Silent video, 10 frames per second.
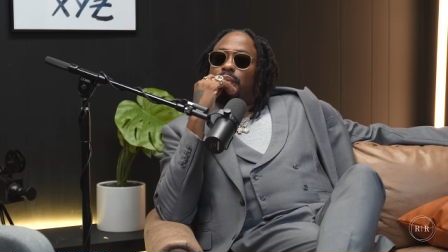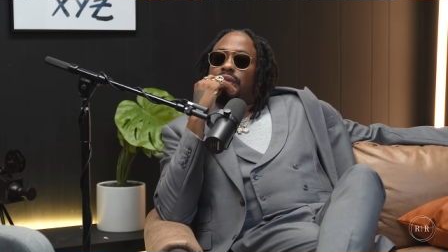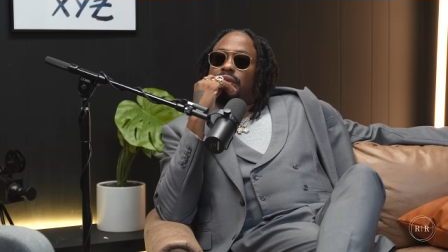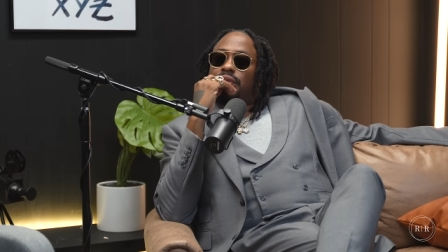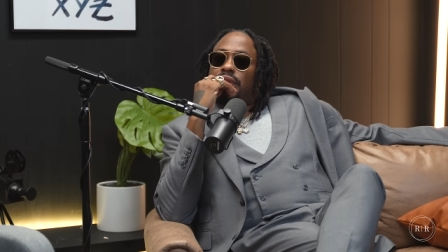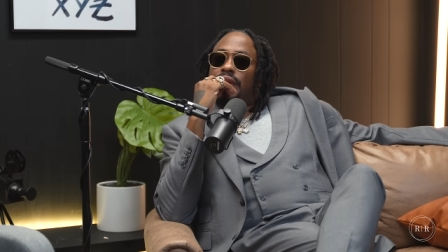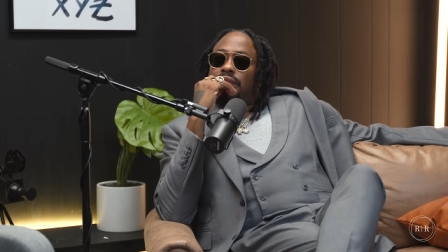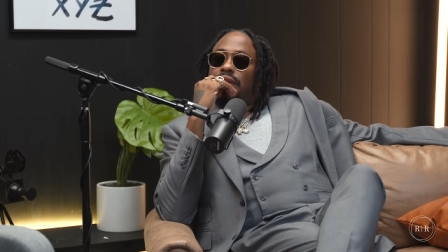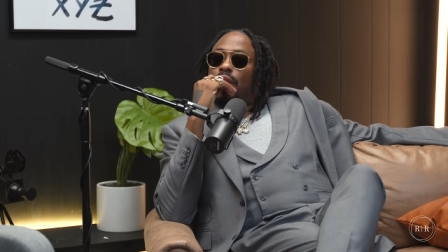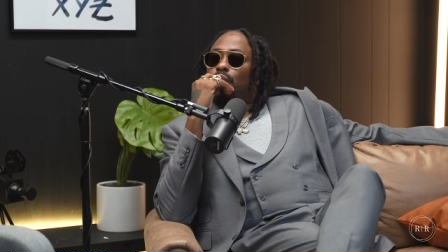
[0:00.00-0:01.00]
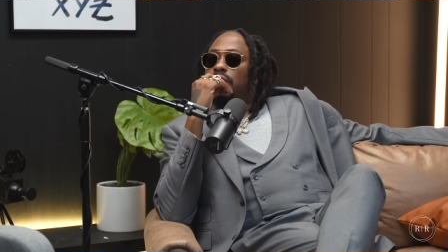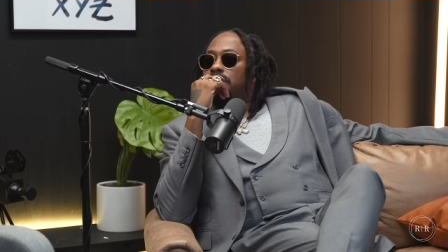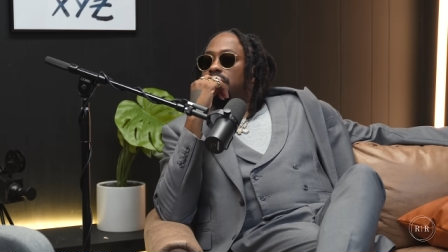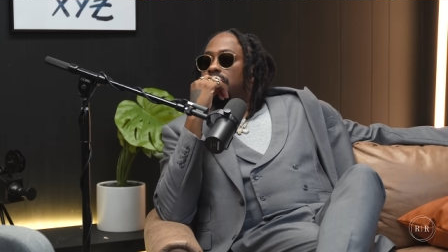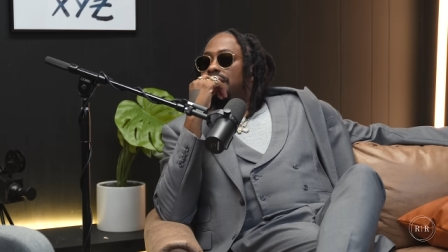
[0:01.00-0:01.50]
there's things that I
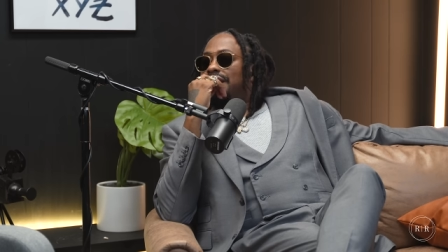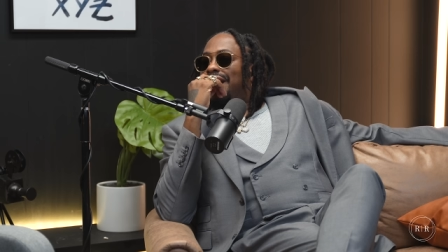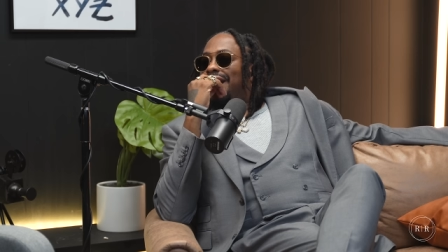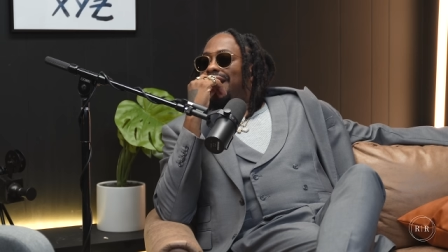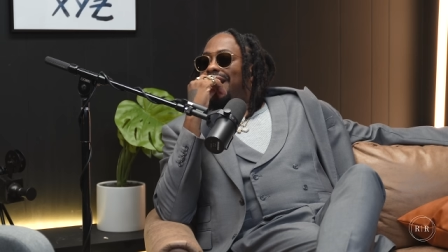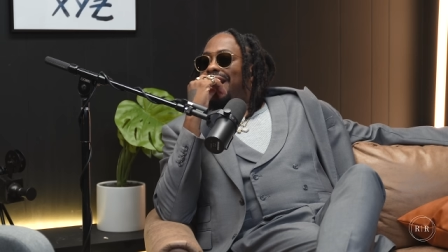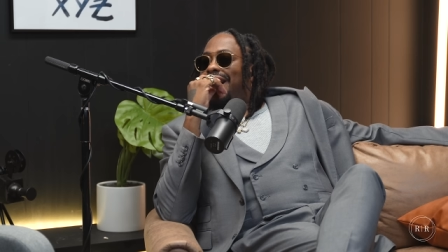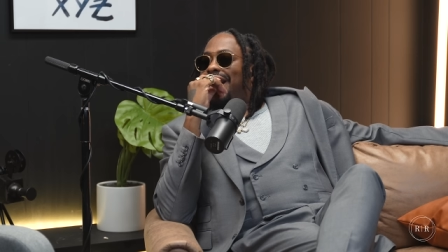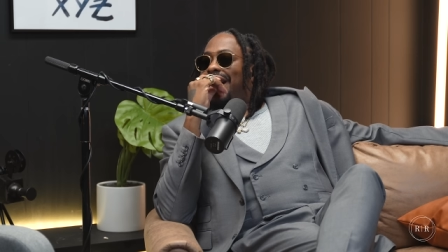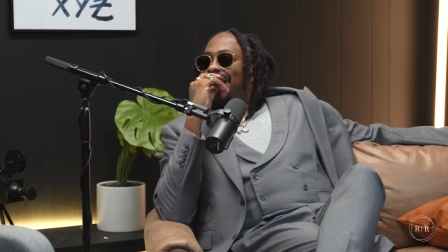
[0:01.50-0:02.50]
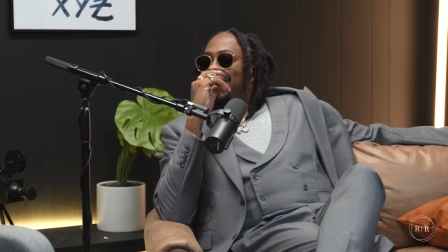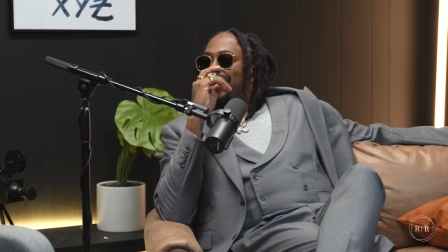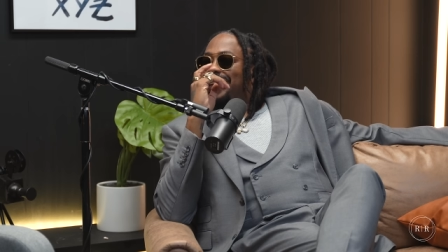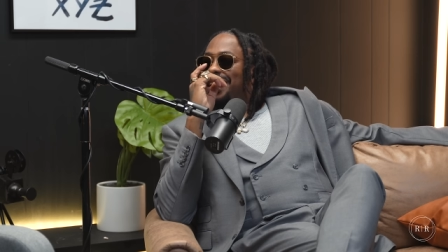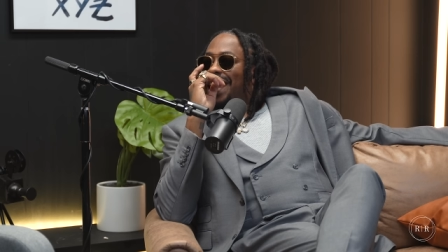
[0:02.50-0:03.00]
wish I
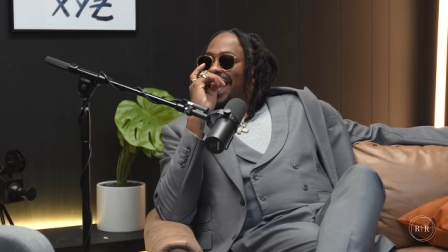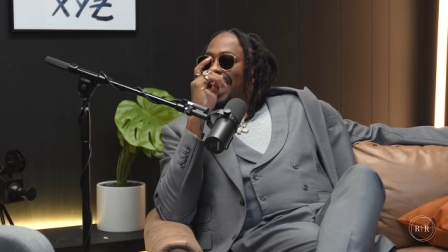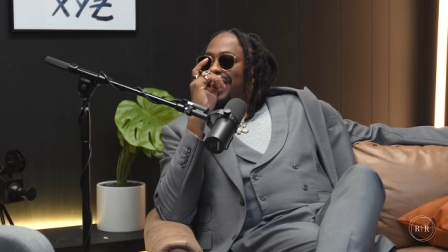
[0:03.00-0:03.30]
had